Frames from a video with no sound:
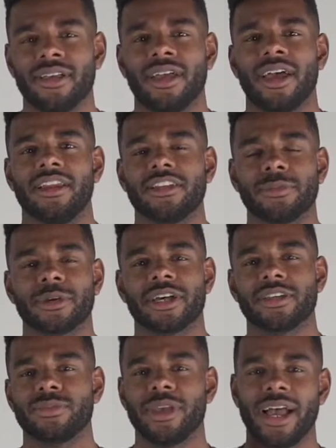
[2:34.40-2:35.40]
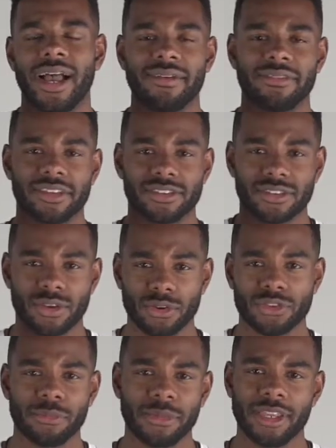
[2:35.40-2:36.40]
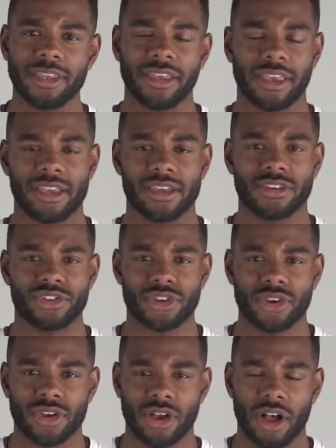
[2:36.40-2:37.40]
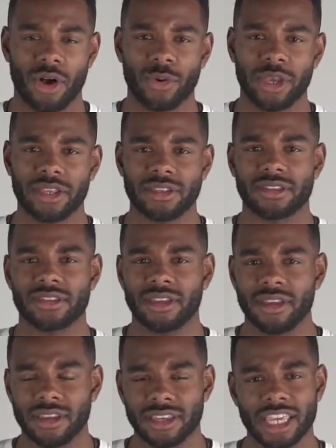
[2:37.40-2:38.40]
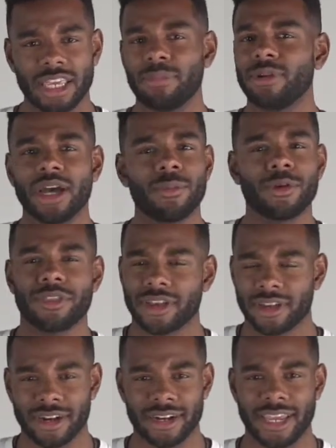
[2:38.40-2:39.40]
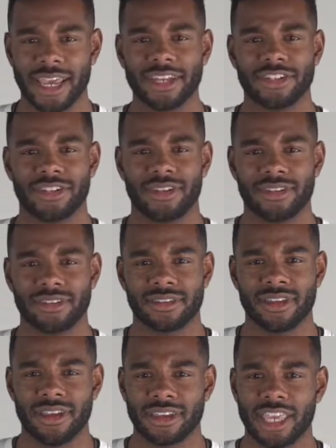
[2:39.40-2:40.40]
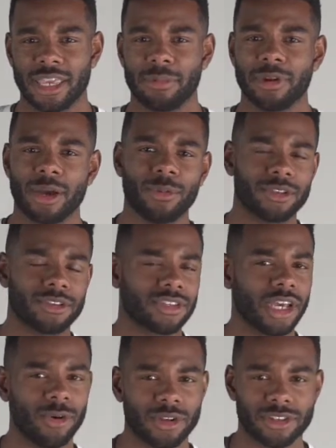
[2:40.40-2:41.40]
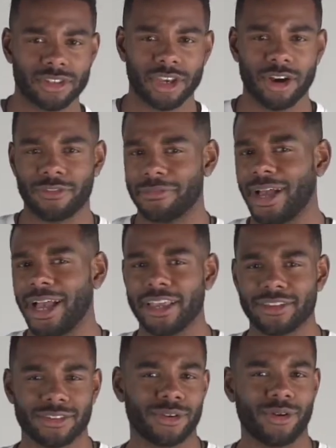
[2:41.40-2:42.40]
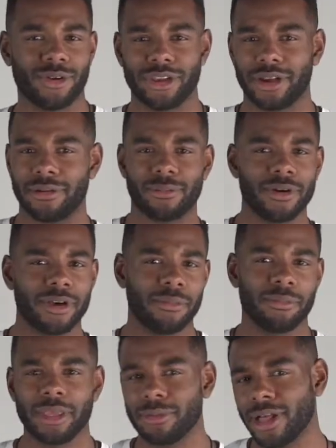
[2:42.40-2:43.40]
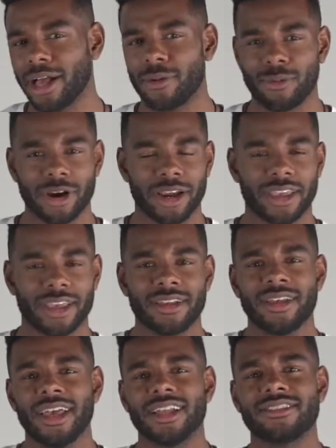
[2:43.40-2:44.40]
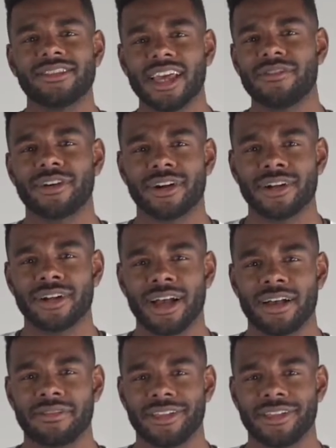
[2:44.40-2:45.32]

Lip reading: And it's because we have this social media age, always keeping up with the Kardashians, keeping up with so-and-so from high school, your people at work. It's never enough.